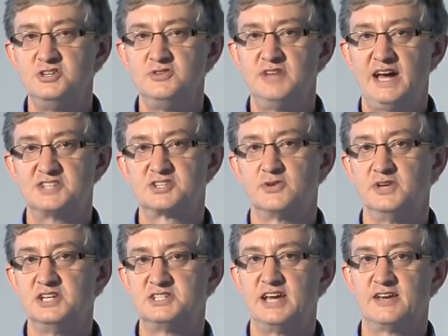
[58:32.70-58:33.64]
do that, it's going
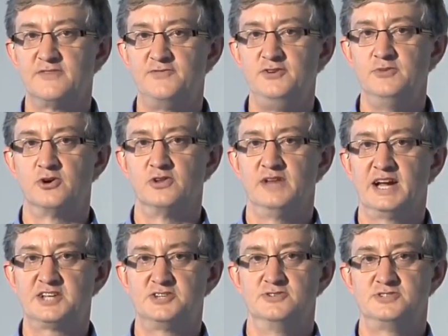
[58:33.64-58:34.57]
to take a few more
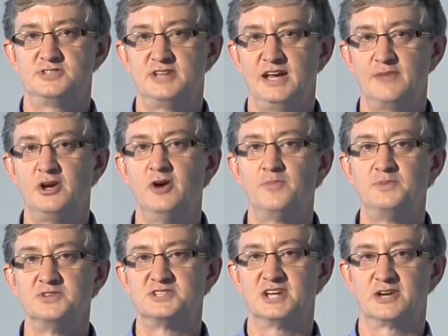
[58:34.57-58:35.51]
lectures, and we hope
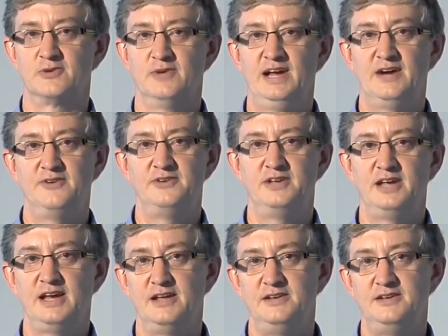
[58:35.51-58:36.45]
you'll stick around
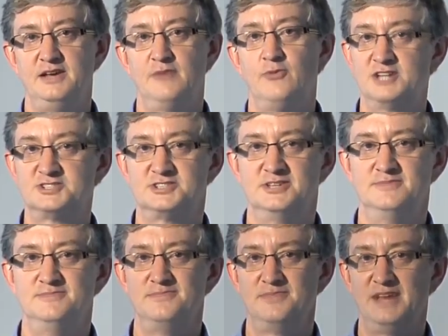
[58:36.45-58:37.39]
and watch them.
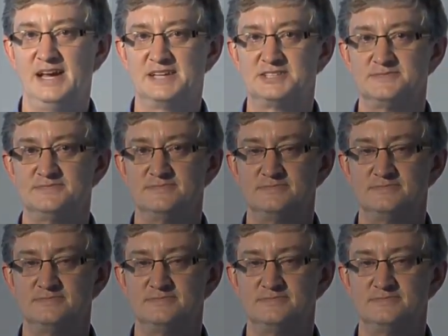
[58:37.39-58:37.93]
Thanks.